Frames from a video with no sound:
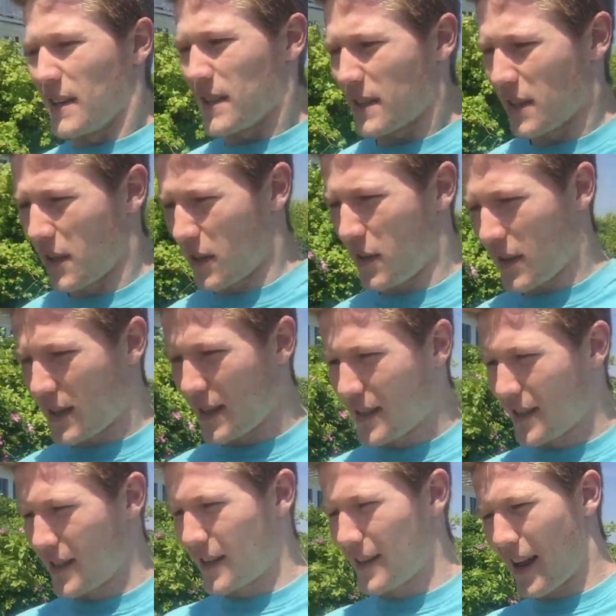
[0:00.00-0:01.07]
So
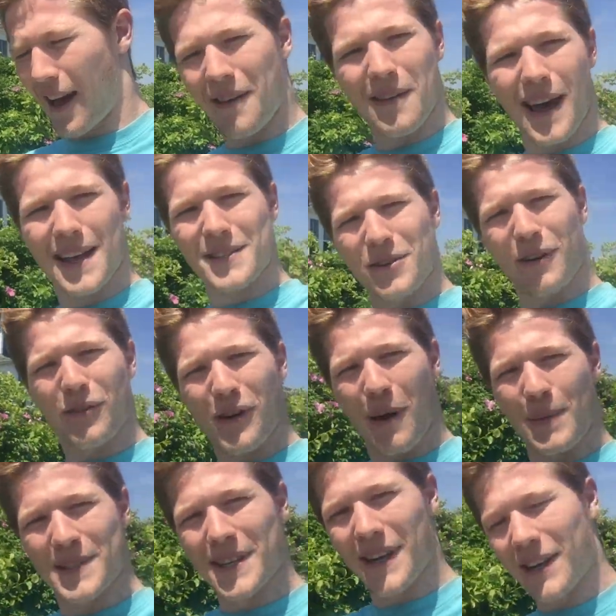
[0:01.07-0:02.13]
now that that's over, I'm
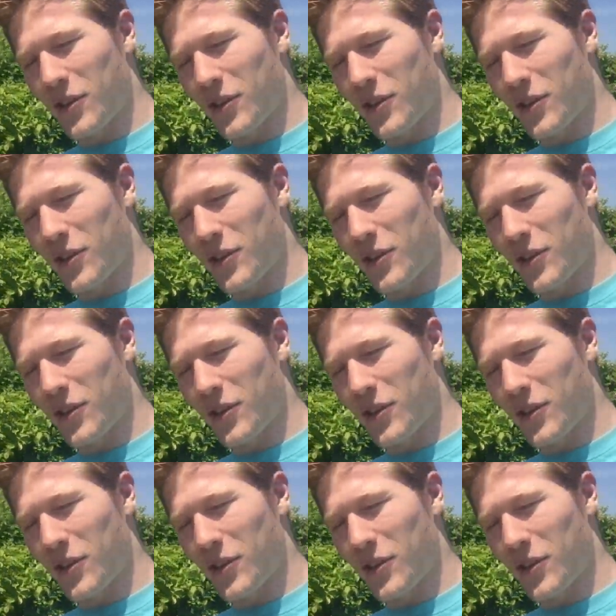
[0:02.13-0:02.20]
going to tell you